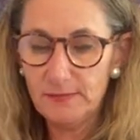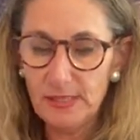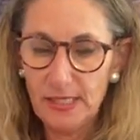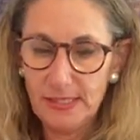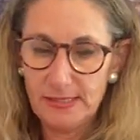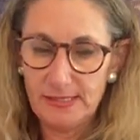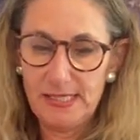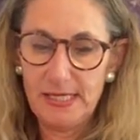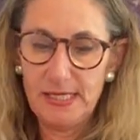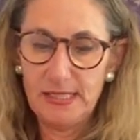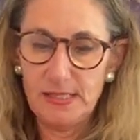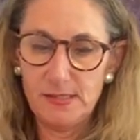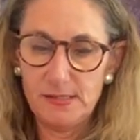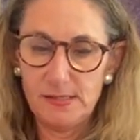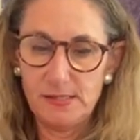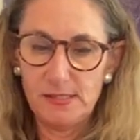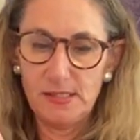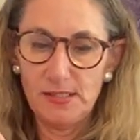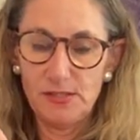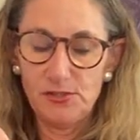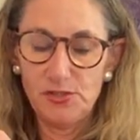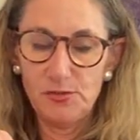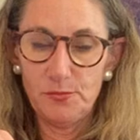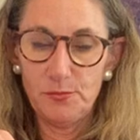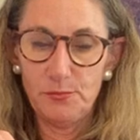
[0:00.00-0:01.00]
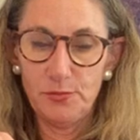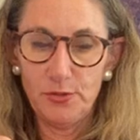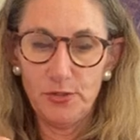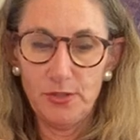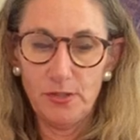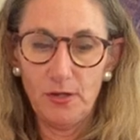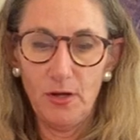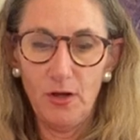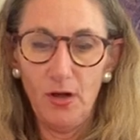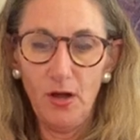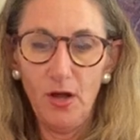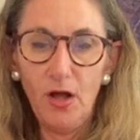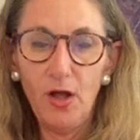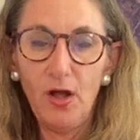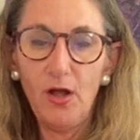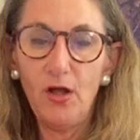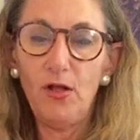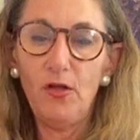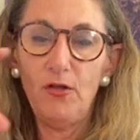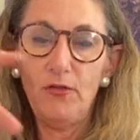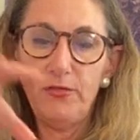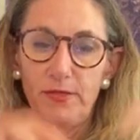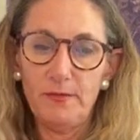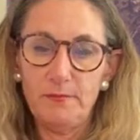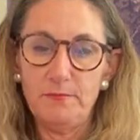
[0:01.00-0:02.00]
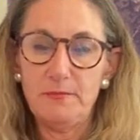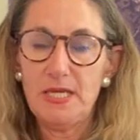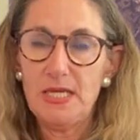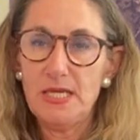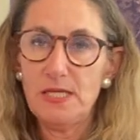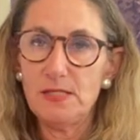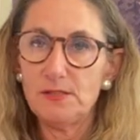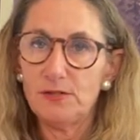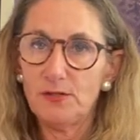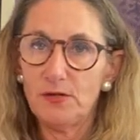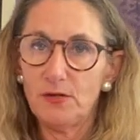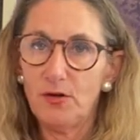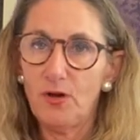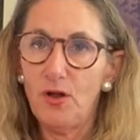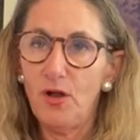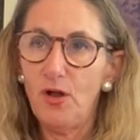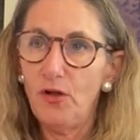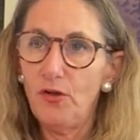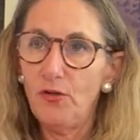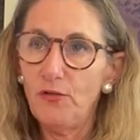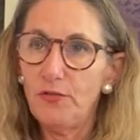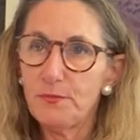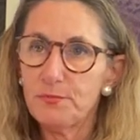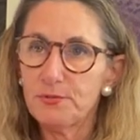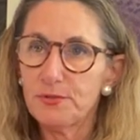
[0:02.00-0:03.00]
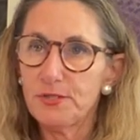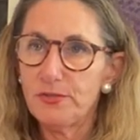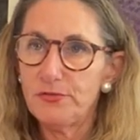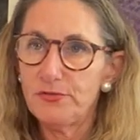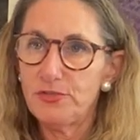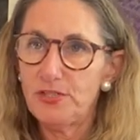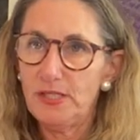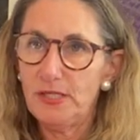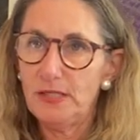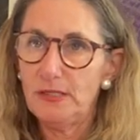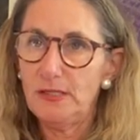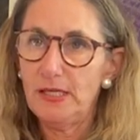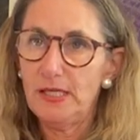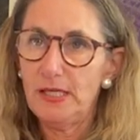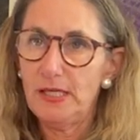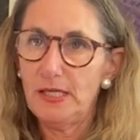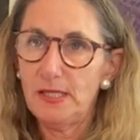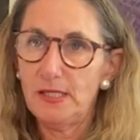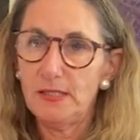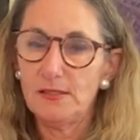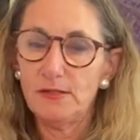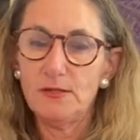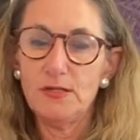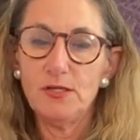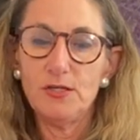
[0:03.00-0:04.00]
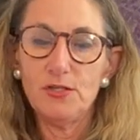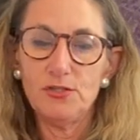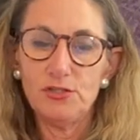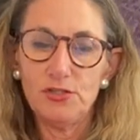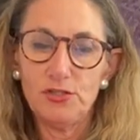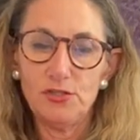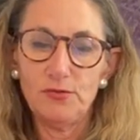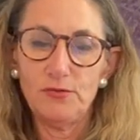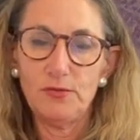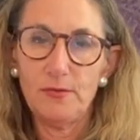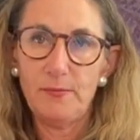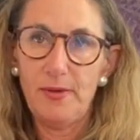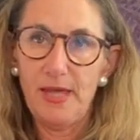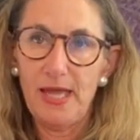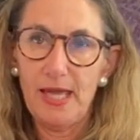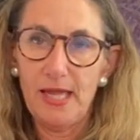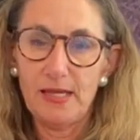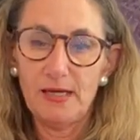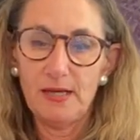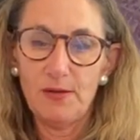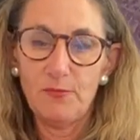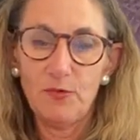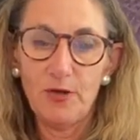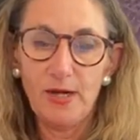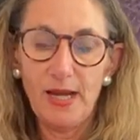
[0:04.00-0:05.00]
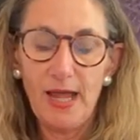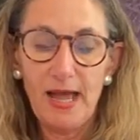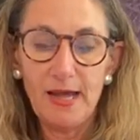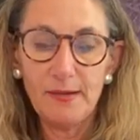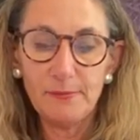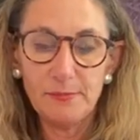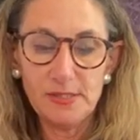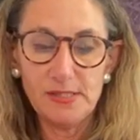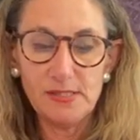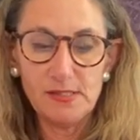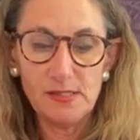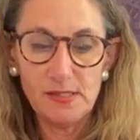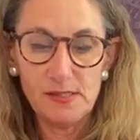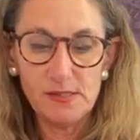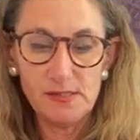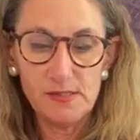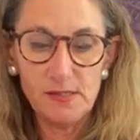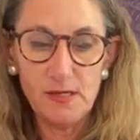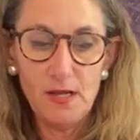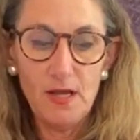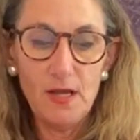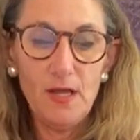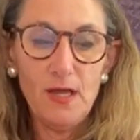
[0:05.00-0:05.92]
a, tendency to put all the meat or all the protein into the pan. And what happens is